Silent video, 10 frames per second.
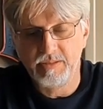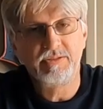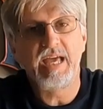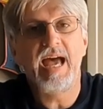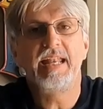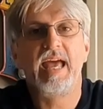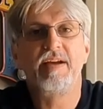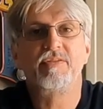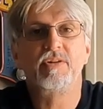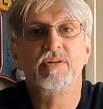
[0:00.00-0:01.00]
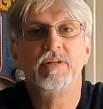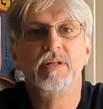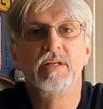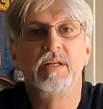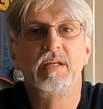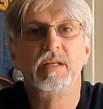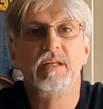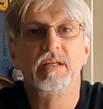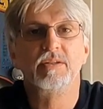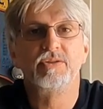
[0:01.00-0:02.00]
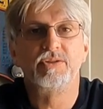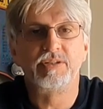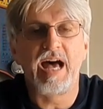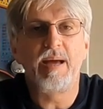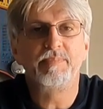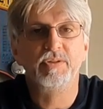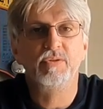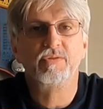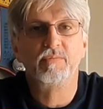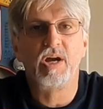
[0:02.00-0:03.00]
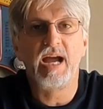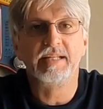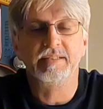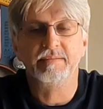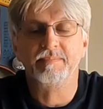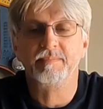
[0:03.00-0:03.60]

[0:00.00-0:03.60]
does that ever stop you from riding?